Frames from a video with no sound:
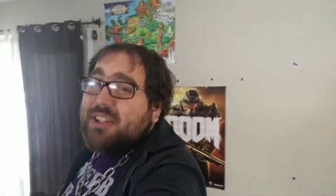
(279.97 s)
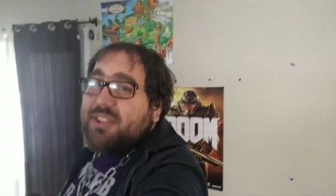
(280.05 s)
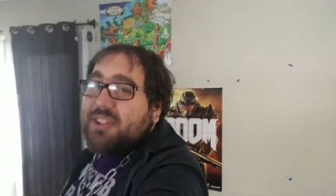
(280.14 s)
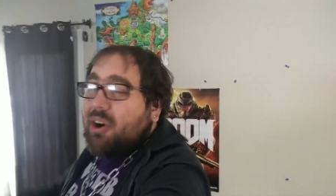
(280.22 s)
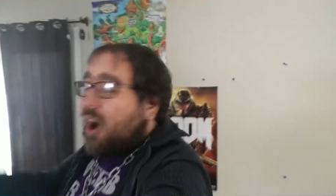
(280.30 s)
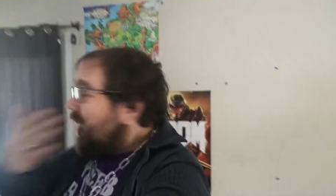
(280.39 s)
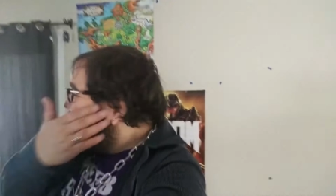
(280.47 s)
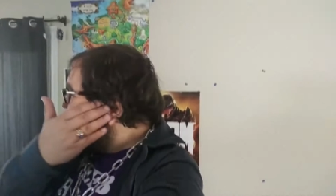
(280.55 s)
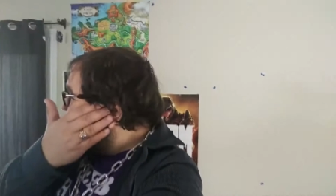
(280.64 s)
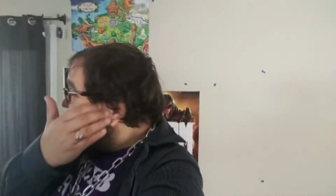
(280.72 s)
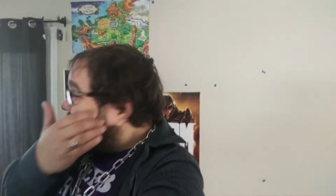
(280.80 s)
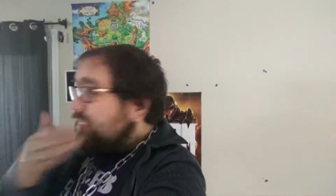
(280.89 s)
So
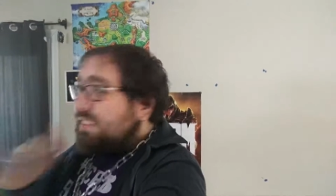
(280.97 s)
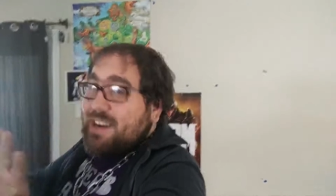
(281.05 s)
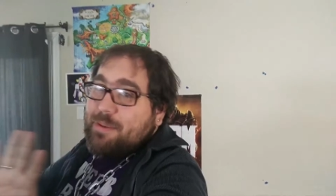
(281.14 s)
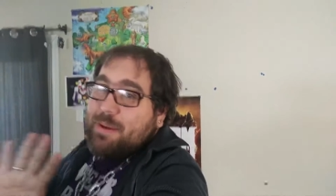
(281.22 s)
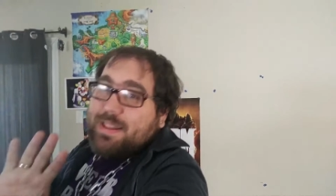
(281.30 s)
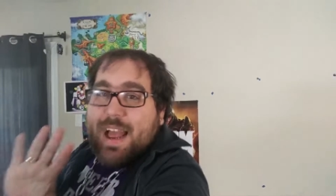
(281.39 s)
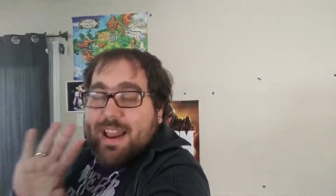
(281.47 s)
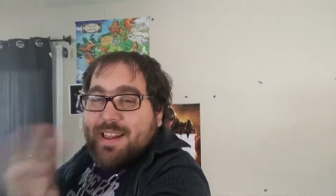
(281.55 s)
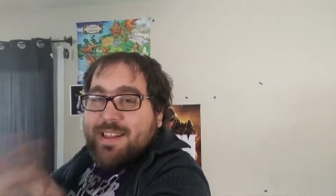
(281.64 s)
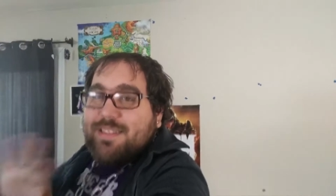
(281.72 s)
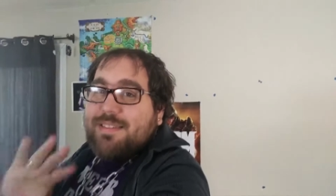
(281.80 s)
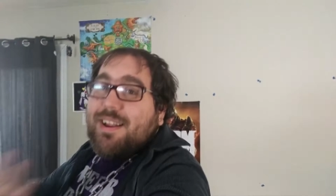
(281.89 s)
I'm so sorry about
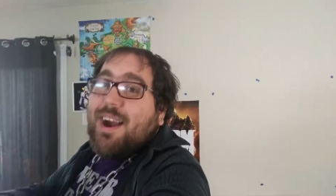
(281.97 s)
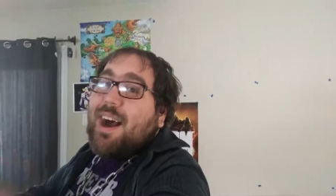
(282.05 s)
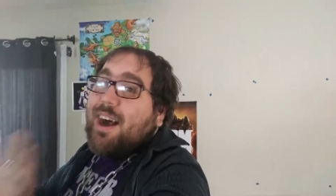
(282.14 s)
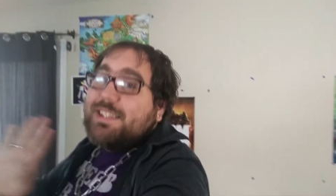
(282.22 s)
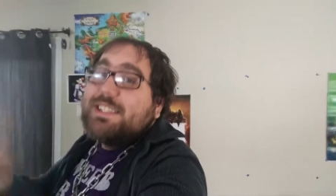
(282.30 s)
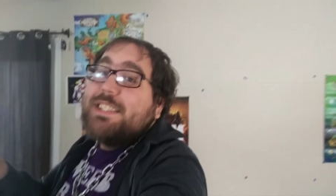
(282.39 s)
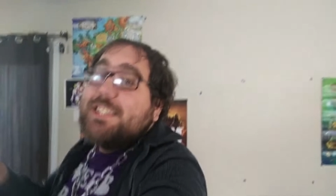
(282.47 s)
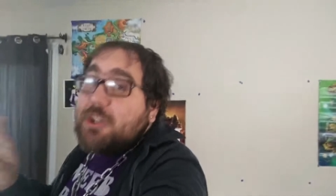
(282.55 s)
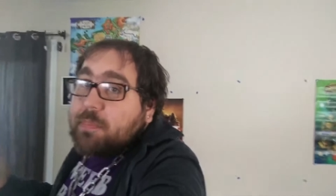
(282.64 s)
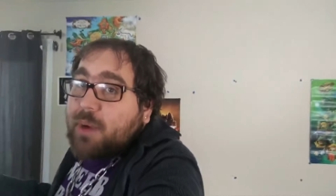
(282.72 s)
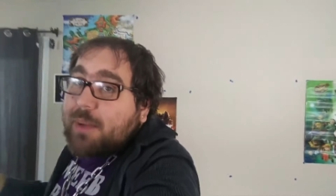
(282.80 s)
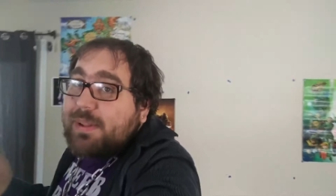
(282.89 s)
that. Uh,
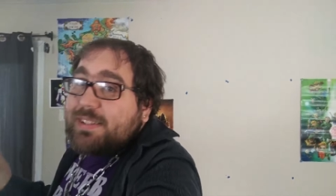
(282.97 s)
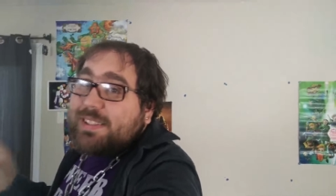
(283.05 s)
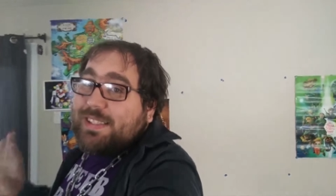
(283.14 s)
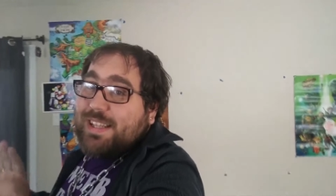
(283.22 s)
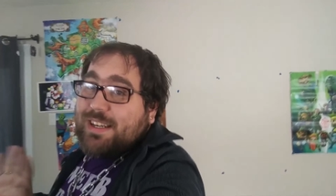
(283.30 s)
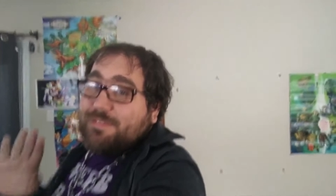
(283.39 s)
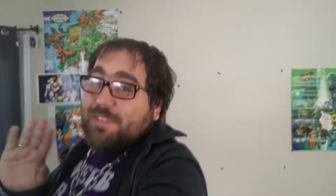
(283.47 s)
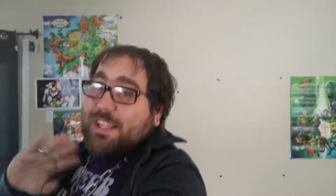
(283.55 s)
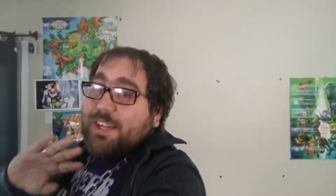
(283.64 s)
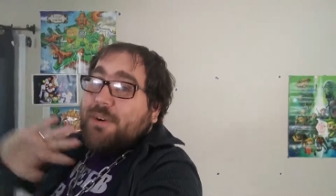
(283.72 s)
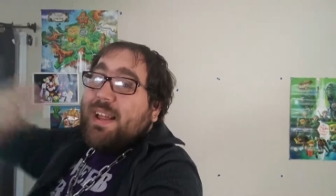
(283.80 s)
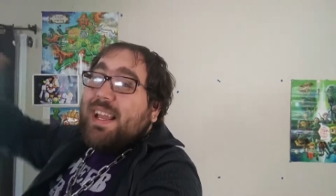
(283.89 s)
you'll probably see another
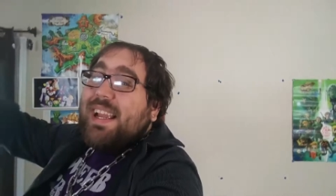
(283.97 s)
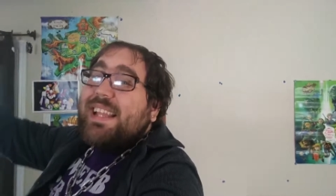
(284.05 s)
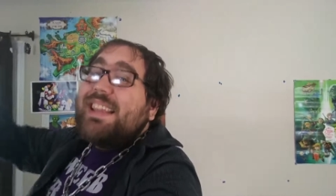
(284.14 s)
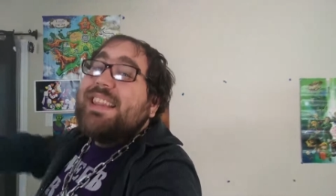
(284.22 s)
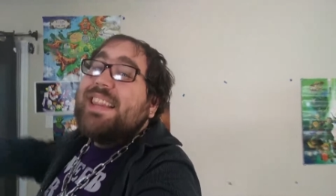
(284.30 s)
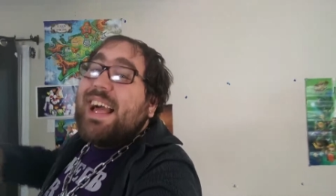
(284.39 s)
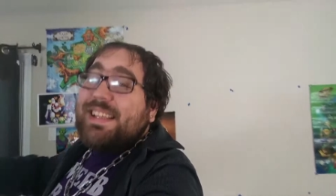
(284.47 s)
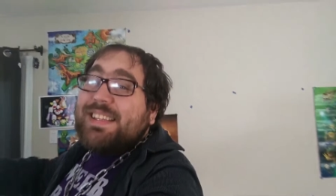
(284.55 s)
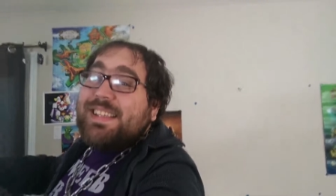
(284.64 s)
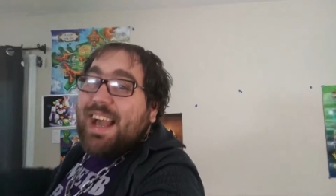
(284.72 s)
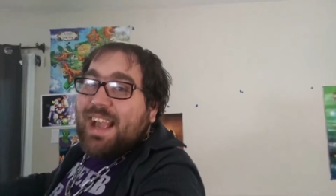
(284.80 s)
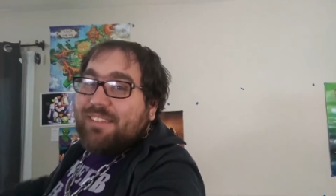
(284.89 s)
video in
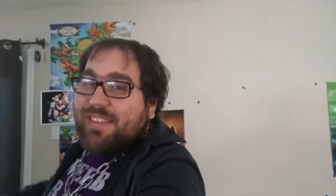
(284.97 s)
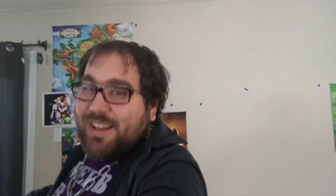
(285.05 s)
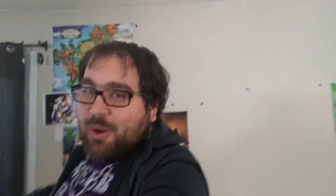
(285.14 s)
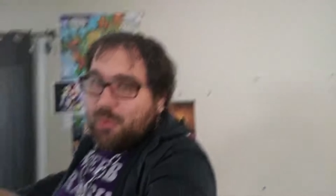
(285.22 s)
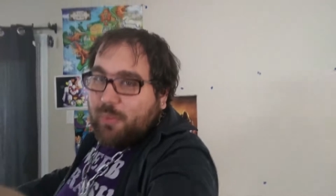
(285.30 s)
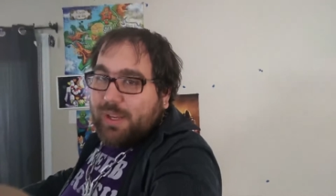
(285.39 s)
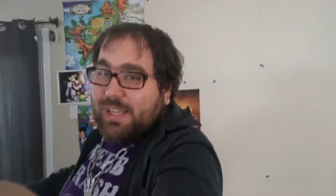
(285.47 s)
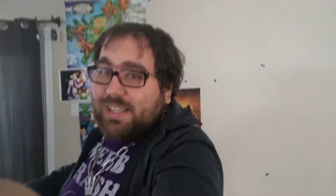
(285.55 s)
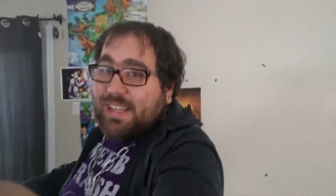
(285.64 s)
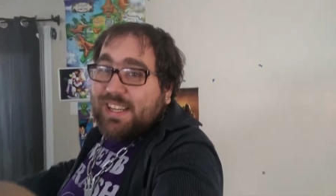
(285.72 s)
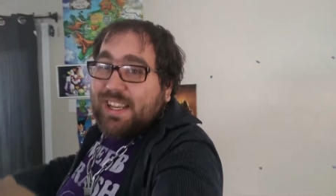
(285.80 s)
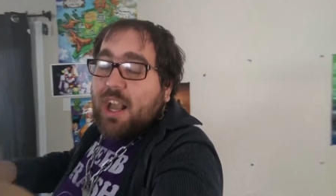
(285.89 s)
less time than a week.